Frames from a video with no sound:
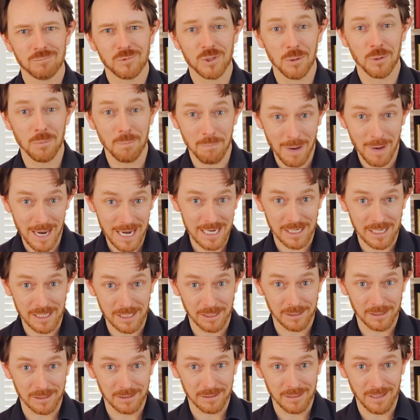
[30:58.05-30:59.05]
To
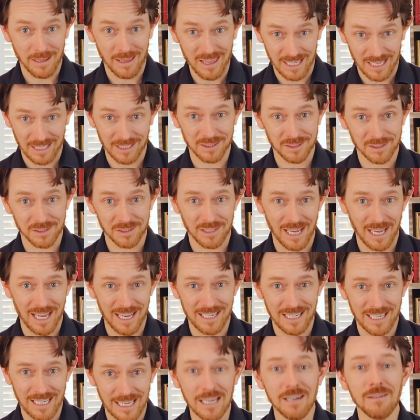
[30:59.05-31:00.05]
make this
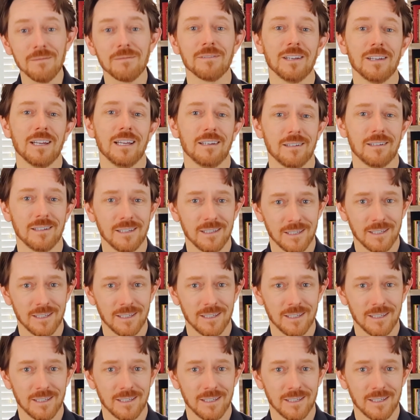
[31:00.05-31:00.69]
an infinite